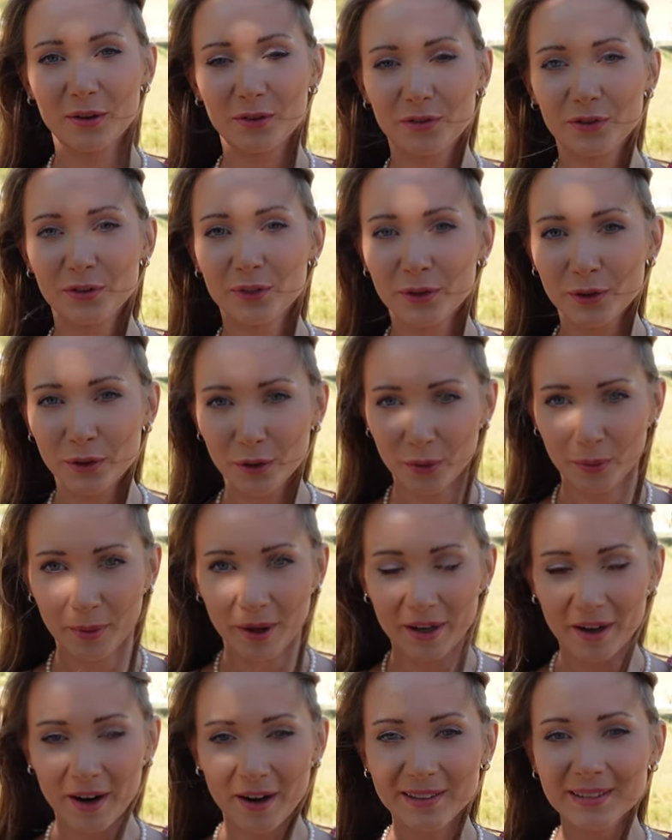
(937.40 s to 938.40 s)
of
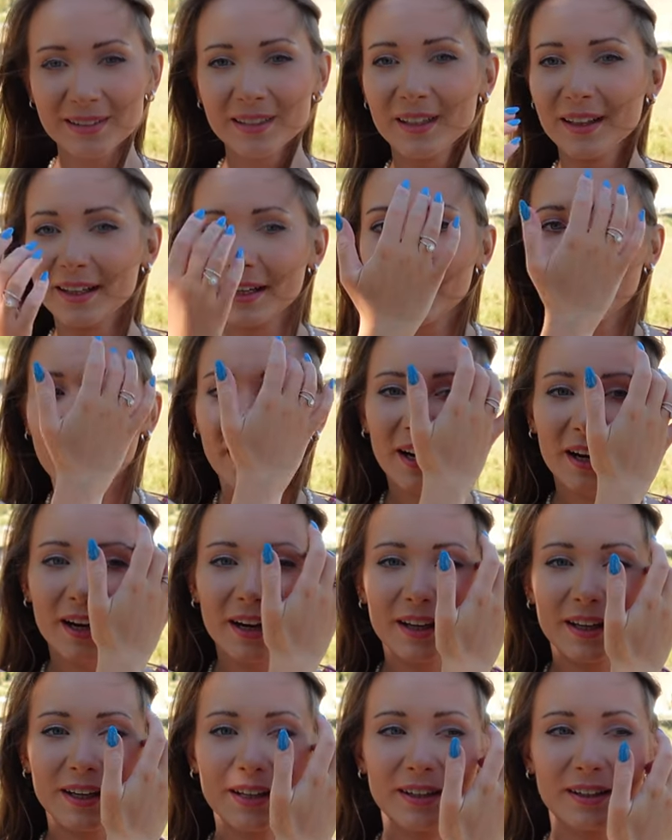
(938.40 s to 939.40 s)
Lourmarin.
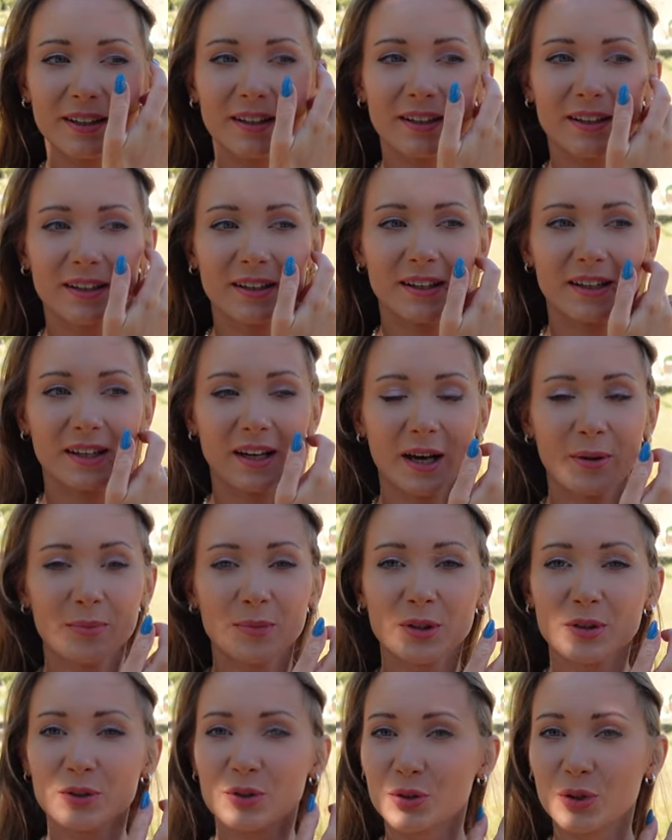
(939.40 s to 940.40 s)
I uh, am
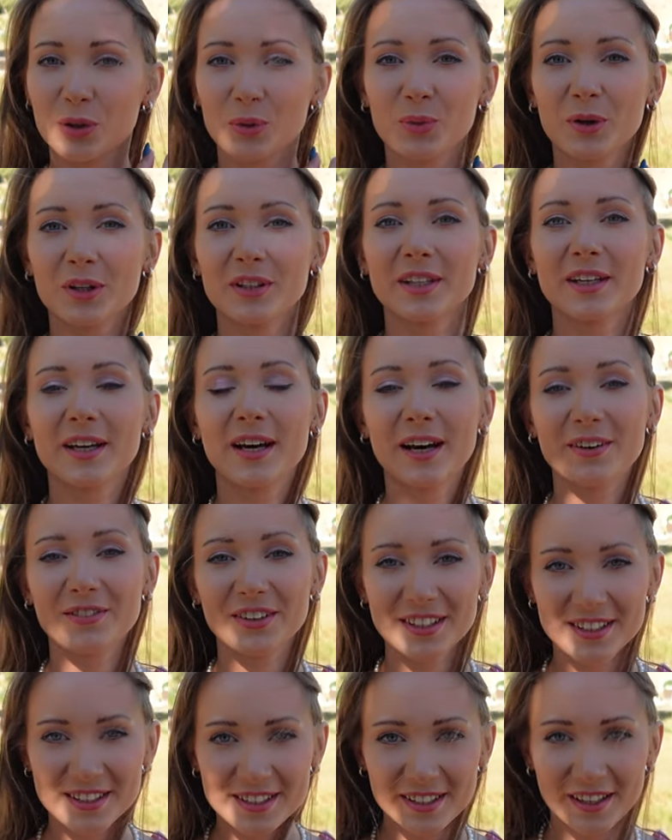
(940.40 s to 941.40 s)
not sure what they have
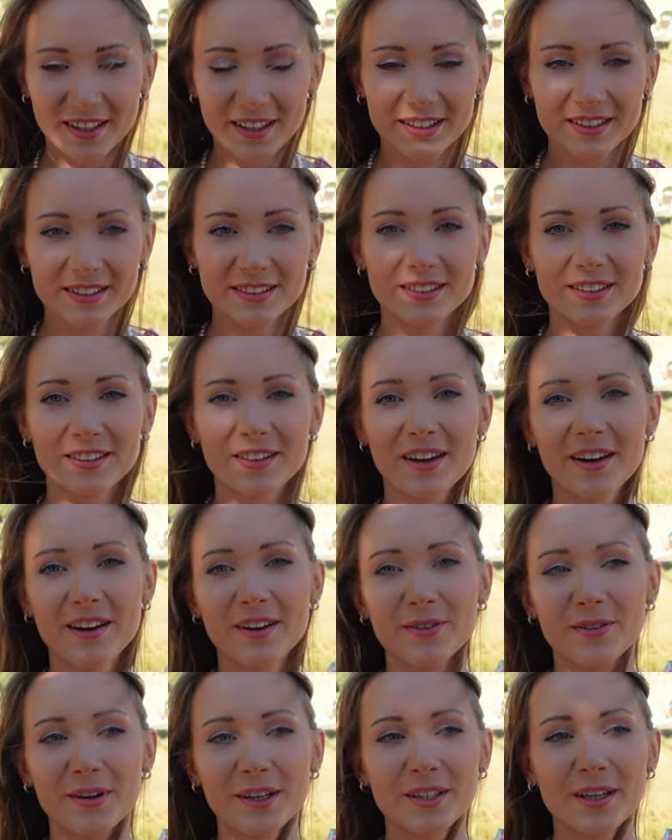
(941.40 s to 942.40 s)
inside
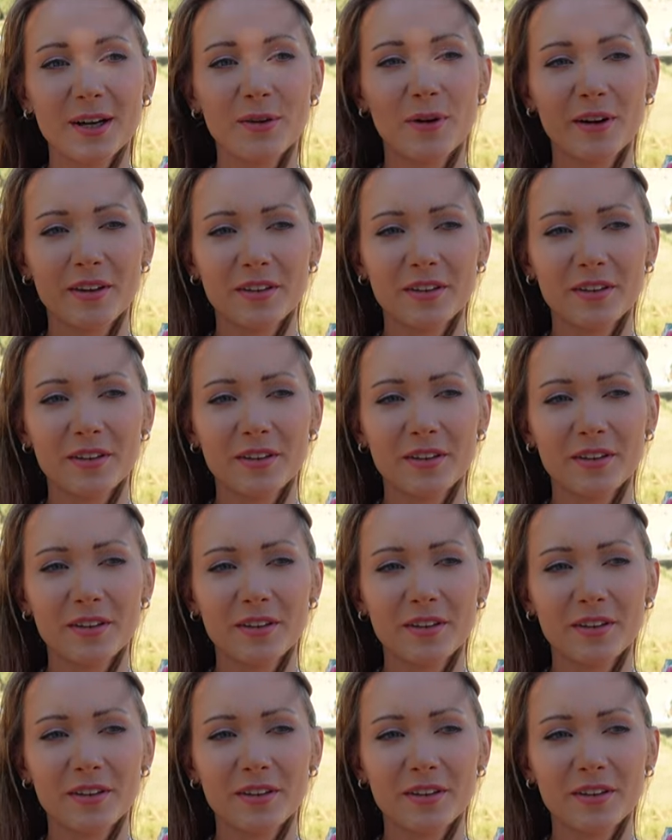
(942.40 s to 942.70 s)
there right now.